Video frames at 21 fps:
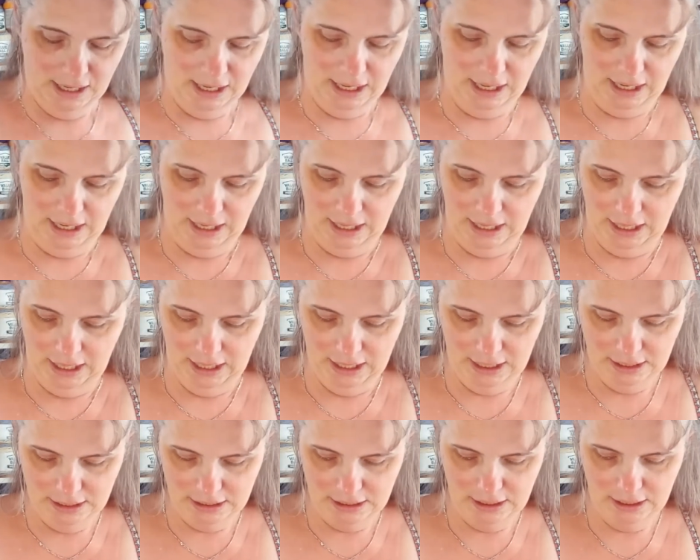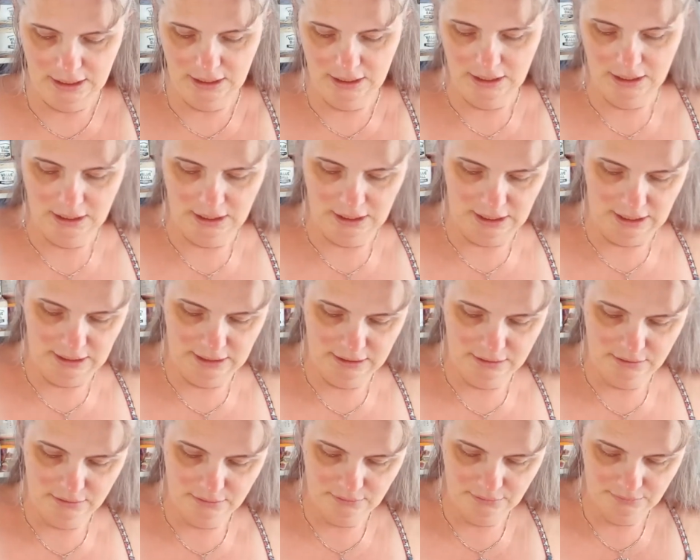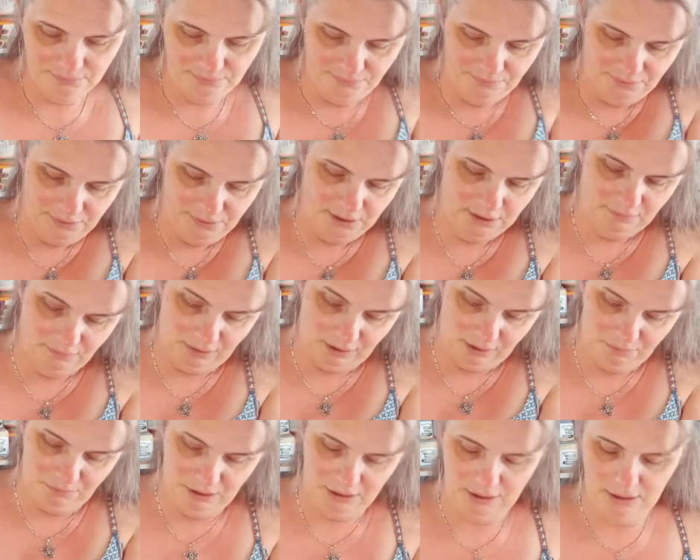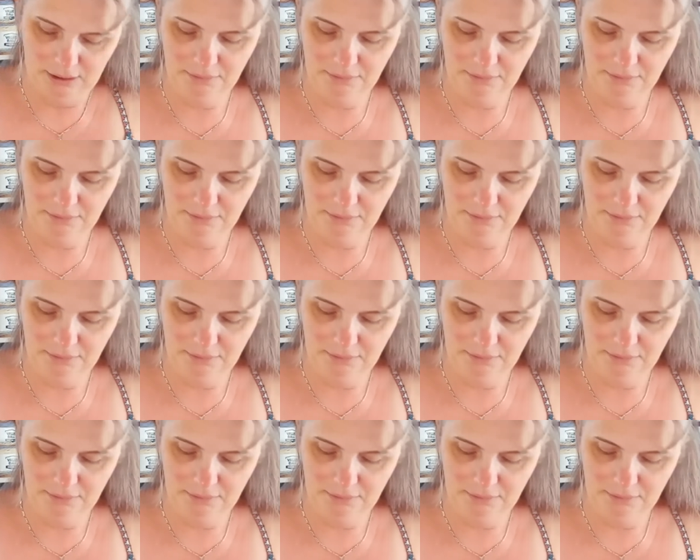and a little, if I can dig it